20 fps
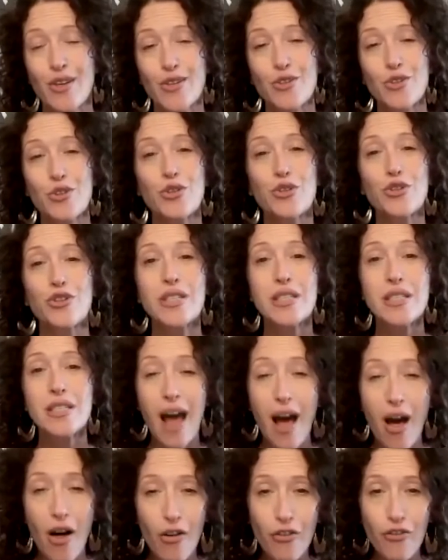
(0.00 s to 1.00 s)
to
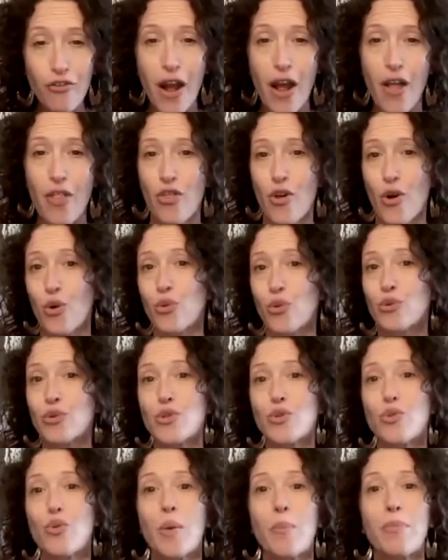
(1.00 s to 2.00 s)
yourself and those
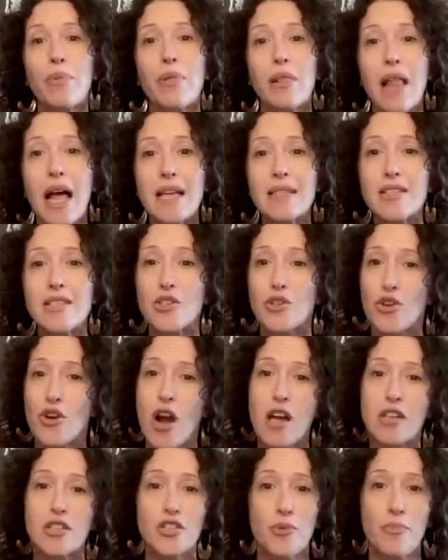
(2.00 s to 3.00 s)
who are blessed to
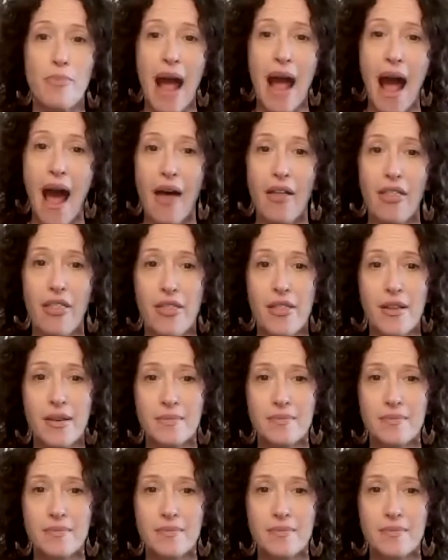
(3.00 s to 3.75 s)
cross your path.